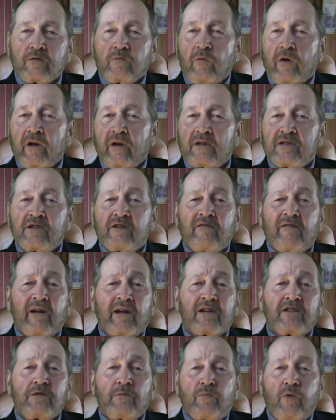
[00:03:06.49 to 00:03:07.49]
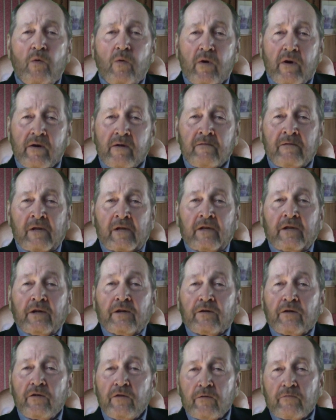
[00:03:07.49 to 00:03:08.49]
as well as direct support
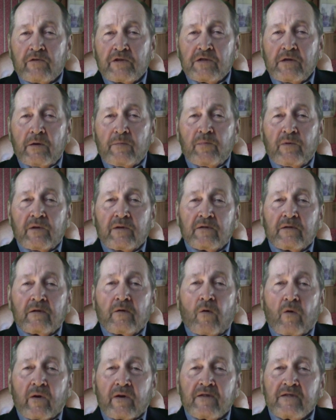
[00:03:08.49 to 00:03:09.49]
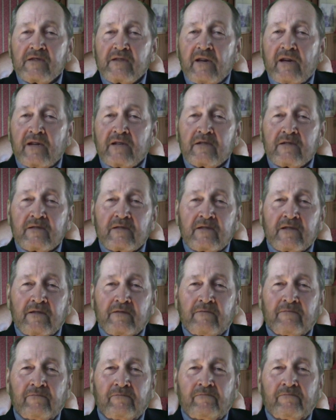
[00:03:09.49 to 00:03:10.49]
to the recipient organizations.
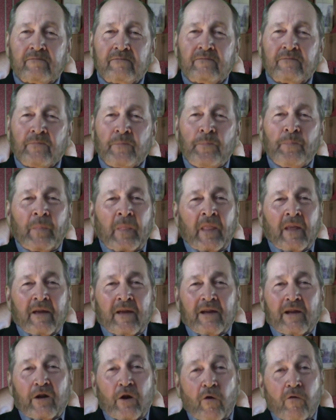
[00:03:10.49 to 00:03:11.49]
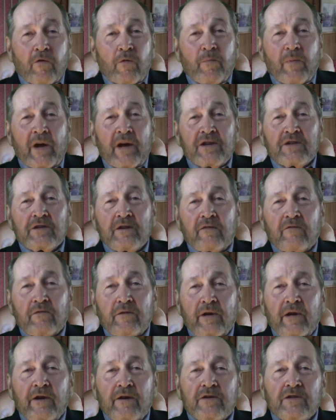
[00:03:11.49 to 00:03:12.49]
And over the past several
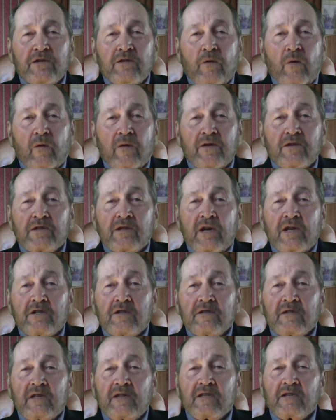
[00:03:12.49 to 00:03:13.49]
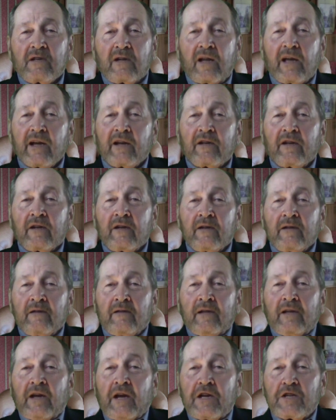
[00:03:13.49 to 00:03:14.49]
years, the organizations he selected
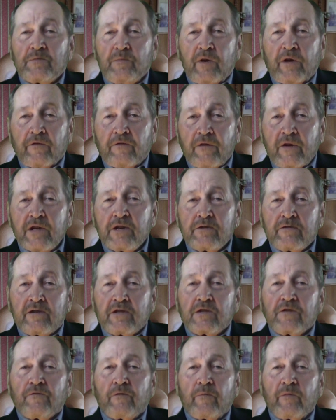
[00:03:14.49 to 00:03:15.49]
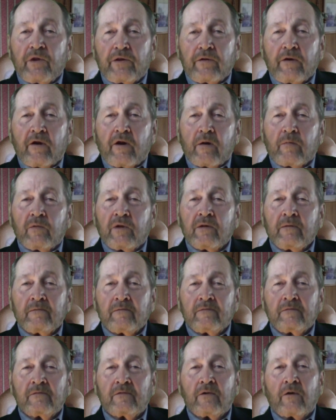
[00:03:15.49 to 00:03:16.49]
as beneficiaries from the tournament
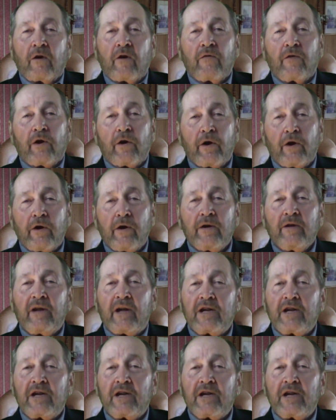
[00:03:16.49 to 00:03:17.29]
are the Heard